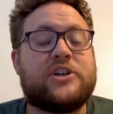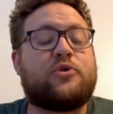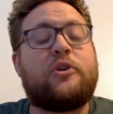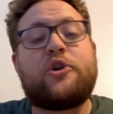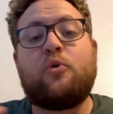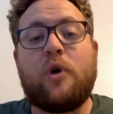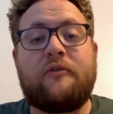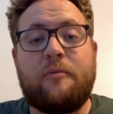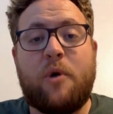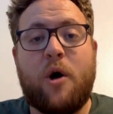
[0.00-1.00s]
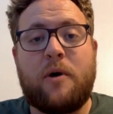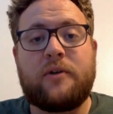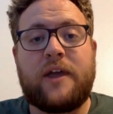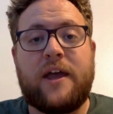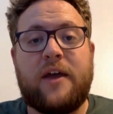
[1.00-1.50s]
So whether you work from home all
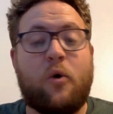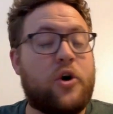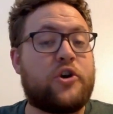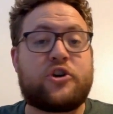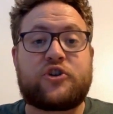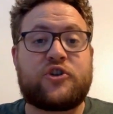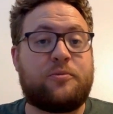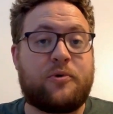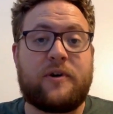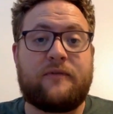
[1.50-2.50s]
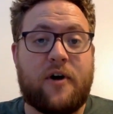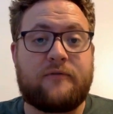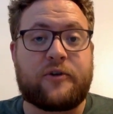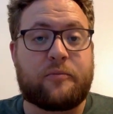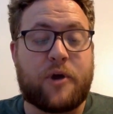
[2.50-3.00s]
day or you're just super involved
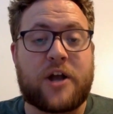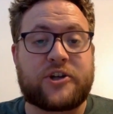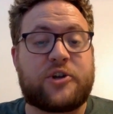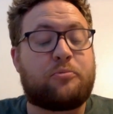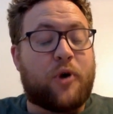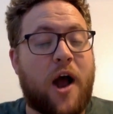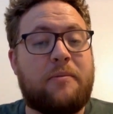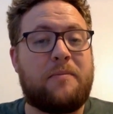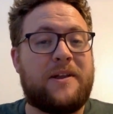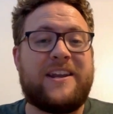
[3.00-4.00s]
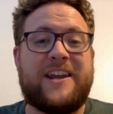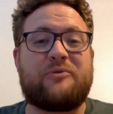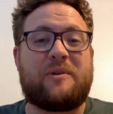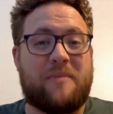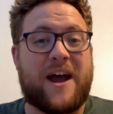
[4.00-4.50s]
in your project, you probably need a
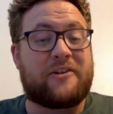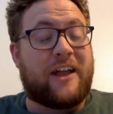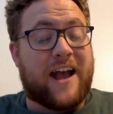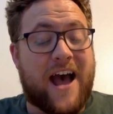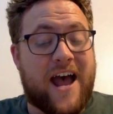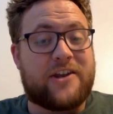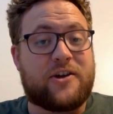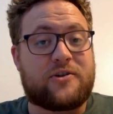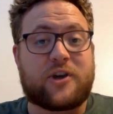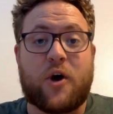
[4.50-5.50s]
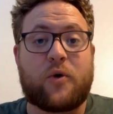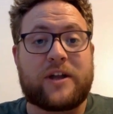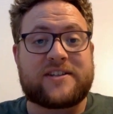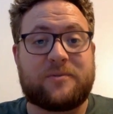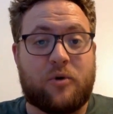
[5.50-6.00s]
reminder like I do to go
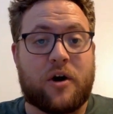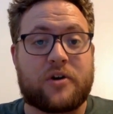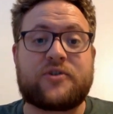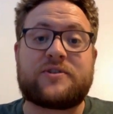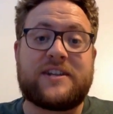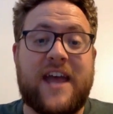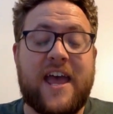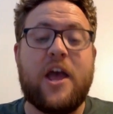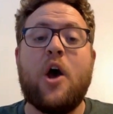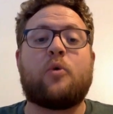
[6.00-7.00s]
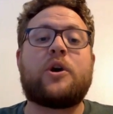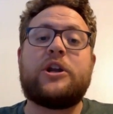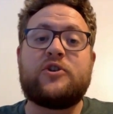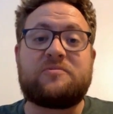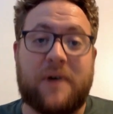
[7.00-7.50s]
get some water. So today we're going
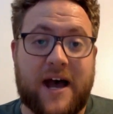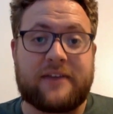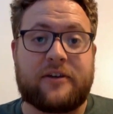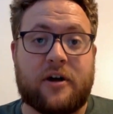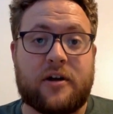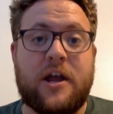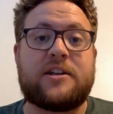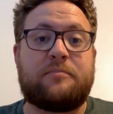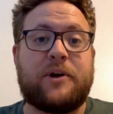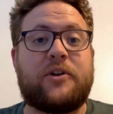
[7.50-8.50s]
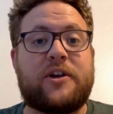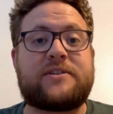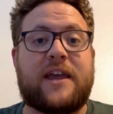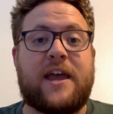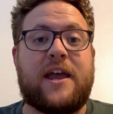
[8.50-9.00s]
to use Python to build
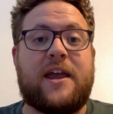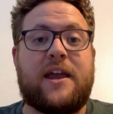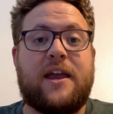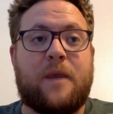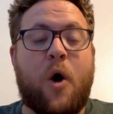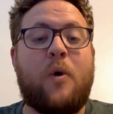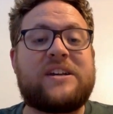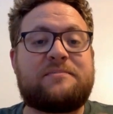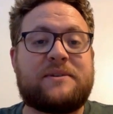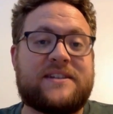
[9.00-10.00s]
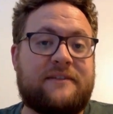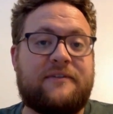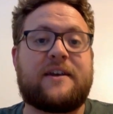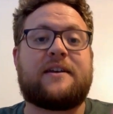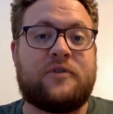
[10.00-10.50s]
us a OS
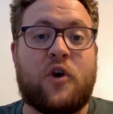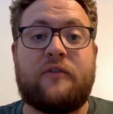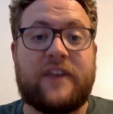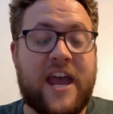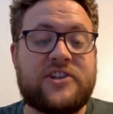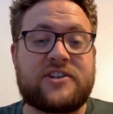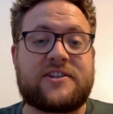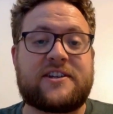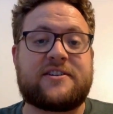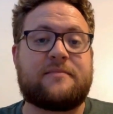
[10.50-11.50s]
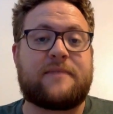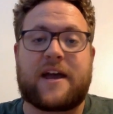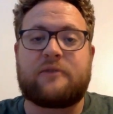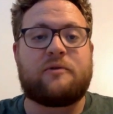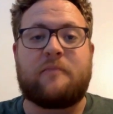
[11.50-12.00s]
specific notification system that
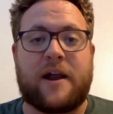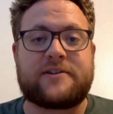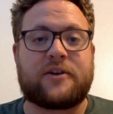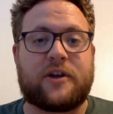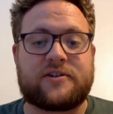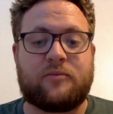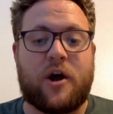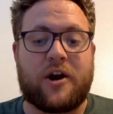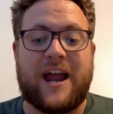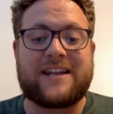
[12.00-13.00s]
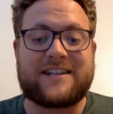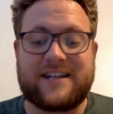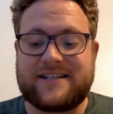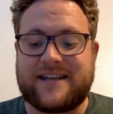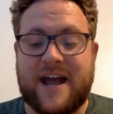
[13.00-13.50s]
can remind us to get some water. And it's
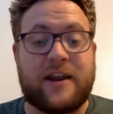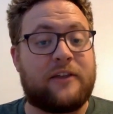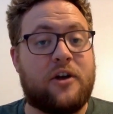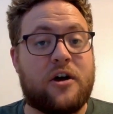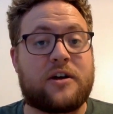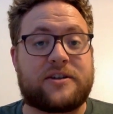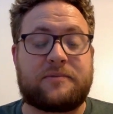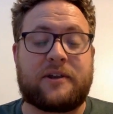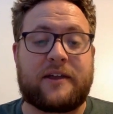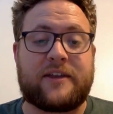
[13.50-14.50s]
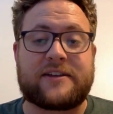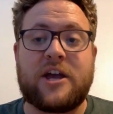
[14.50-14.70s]
going to sound and look something like this.